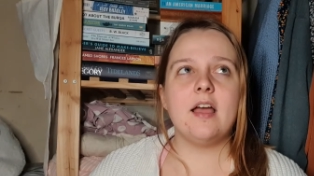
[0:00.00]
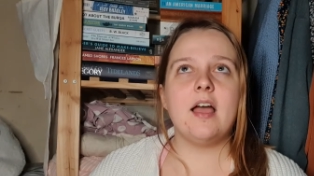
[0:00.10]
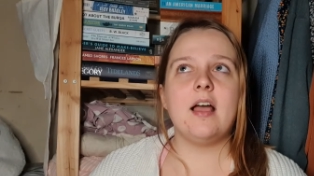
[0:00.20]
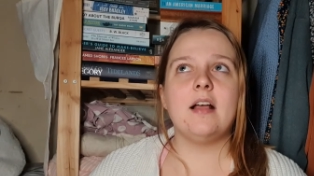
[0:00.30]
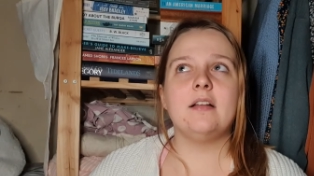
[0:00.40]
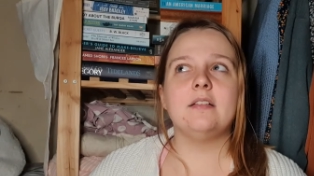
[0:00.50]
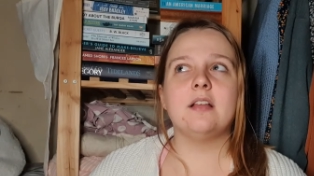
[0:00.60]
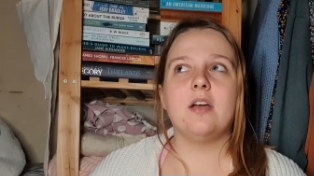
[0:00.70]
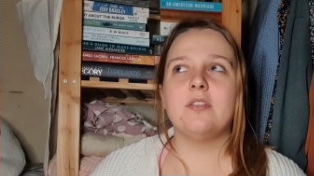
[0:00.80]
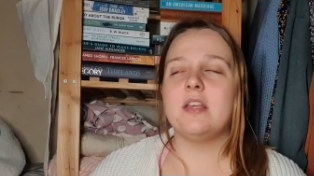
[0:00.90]
and
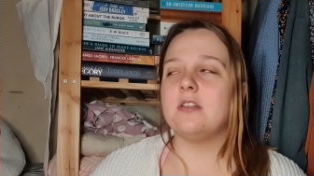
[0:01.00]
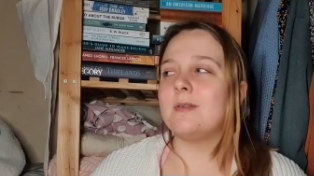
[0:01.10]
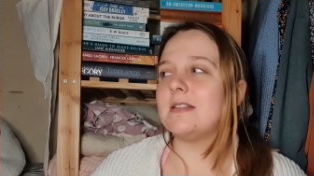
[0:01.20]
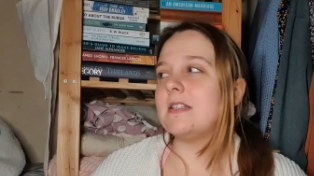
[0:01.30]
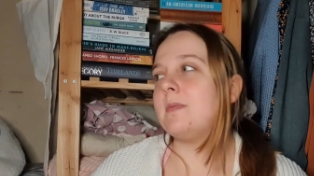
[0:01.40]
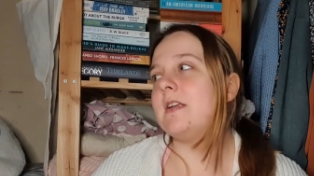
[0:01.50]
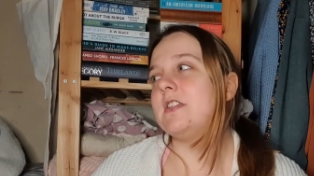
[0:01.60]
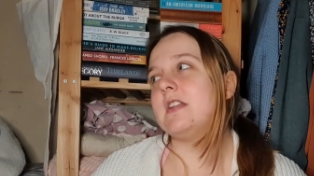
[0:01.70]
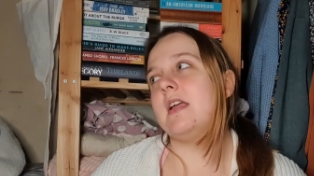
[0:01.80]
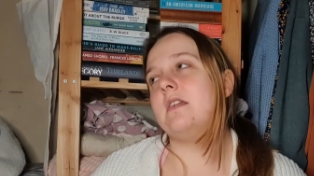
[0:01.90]
I think I was about six
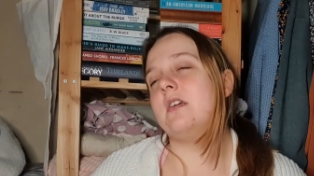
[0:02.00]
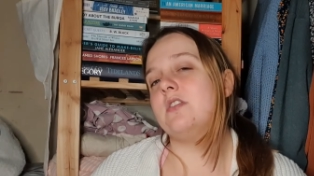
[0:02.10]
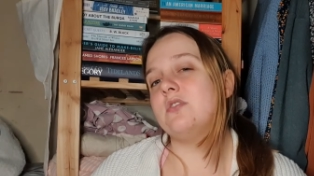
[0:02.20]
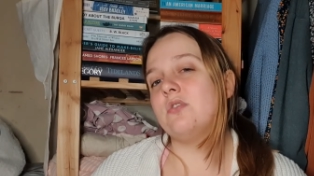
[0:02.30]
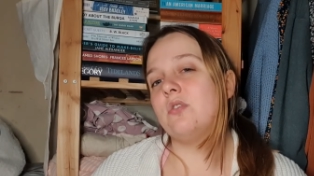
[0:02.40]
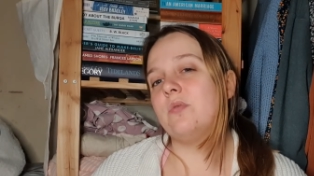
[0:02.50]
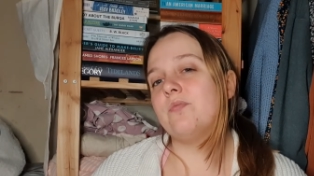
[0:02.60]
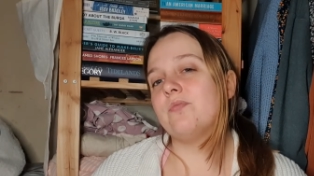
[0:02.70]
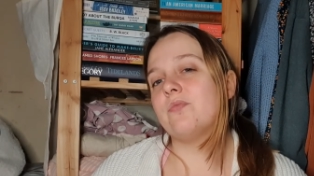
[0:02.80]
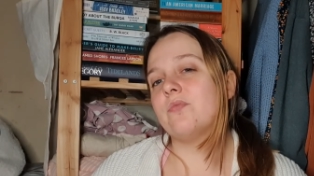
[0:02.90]
pages in, and I just thought,
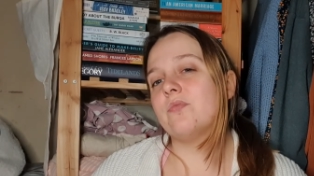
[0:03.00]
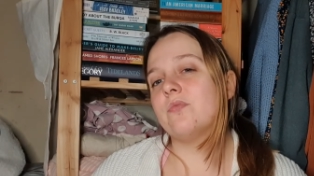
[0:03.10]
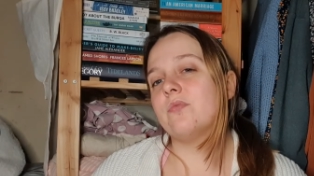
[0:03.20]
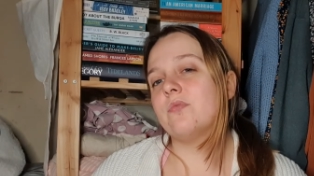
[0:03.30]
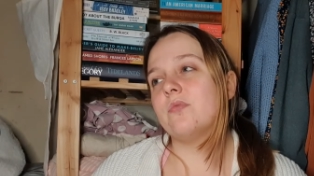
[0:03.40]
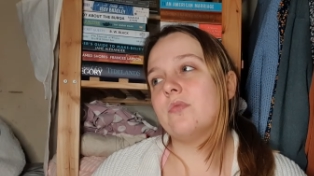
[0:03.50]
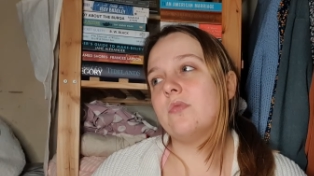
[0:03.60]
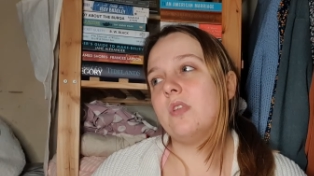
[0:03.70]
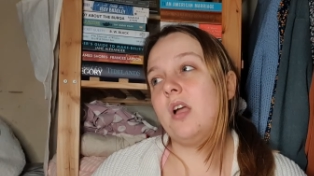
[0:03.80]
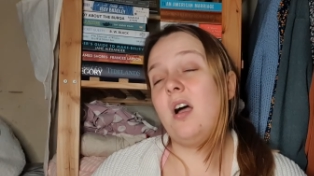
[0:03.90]

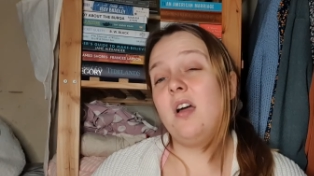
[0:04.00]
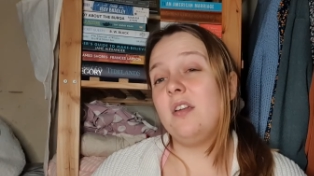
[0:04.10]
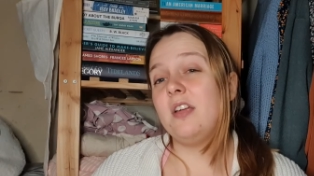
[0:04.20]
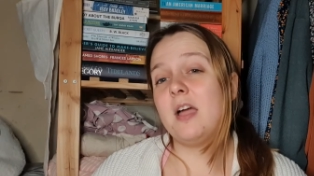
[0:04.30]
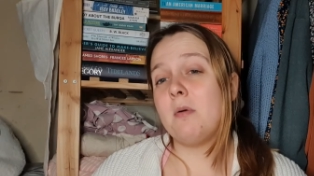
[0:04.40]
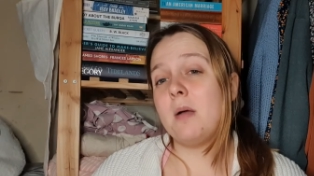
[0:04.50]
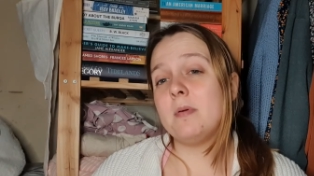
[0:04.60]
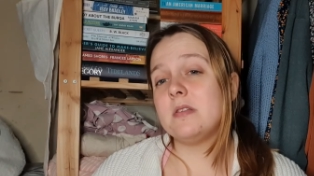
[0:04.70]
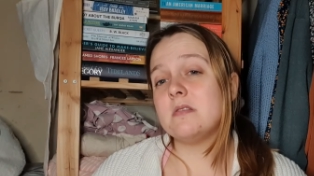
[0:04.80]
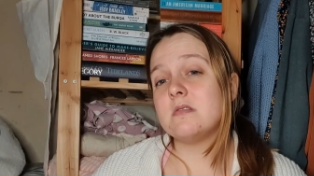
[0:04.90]
I don't care what
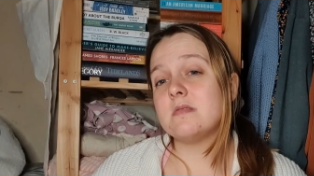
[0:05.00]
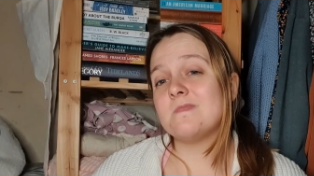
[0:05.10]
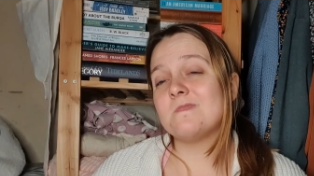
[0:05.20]
happens.